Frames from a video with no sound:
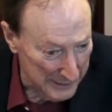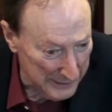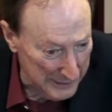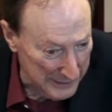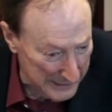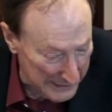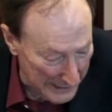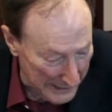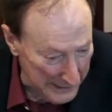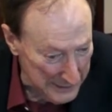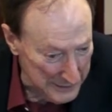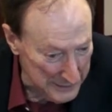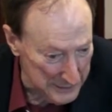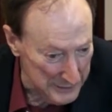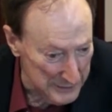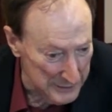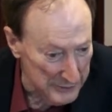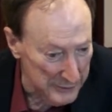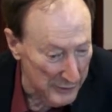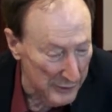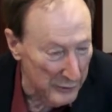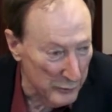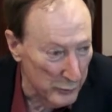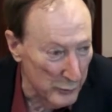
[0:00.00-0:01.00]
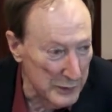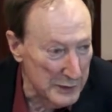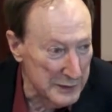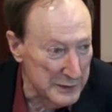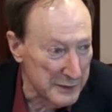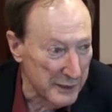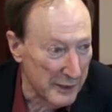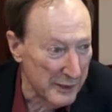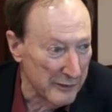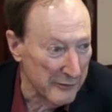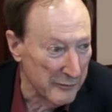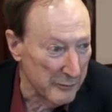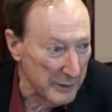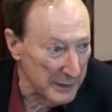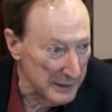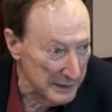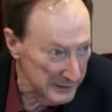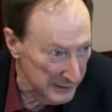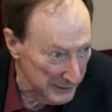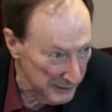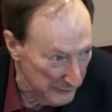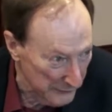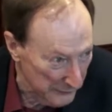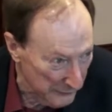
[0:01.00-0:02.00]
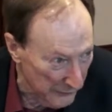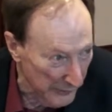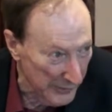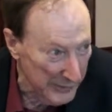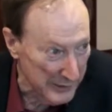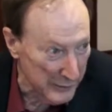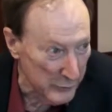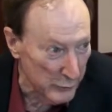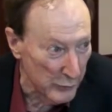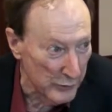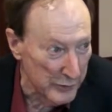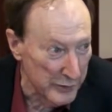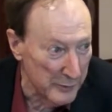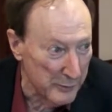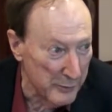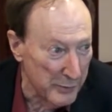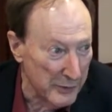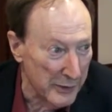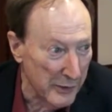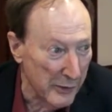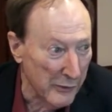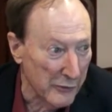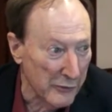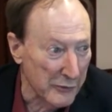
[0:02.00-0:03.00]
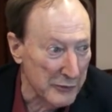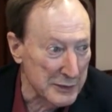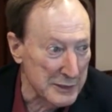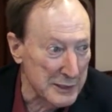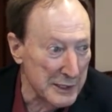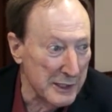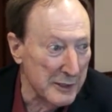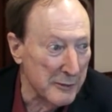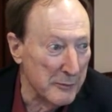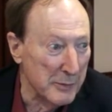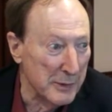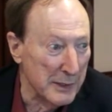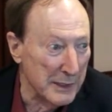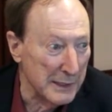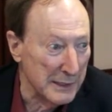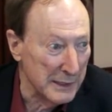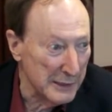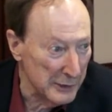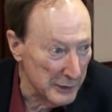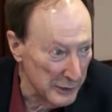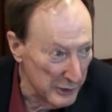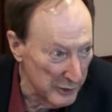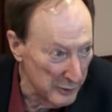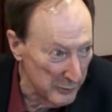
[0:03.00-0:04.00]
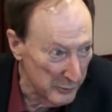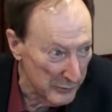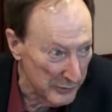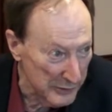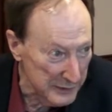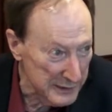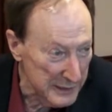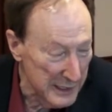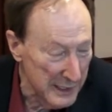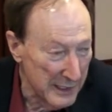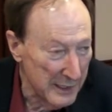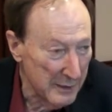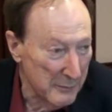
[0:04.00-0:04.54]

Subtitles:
occasions on which I've been confronted with the bureaucracy have been numerous.